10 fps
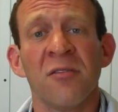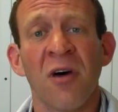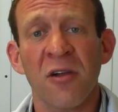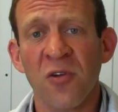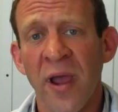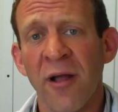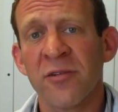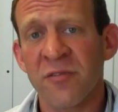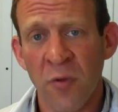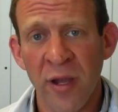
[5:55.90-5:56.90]
Dr.
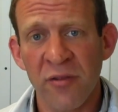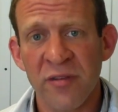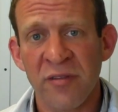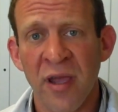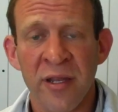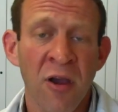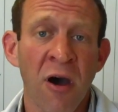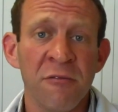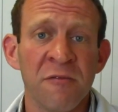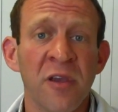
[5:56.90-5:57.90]
Alan Franklin signing
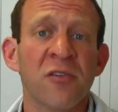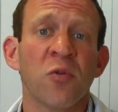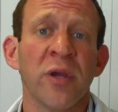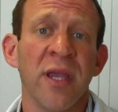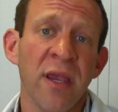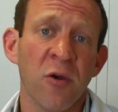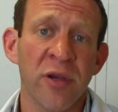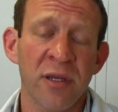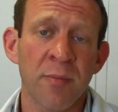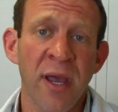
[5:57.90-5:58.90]
off, Victory
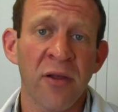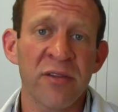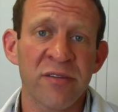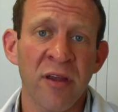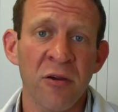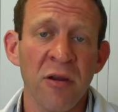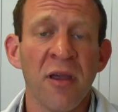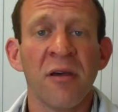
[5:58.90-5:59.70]
Hearing and Balance Center,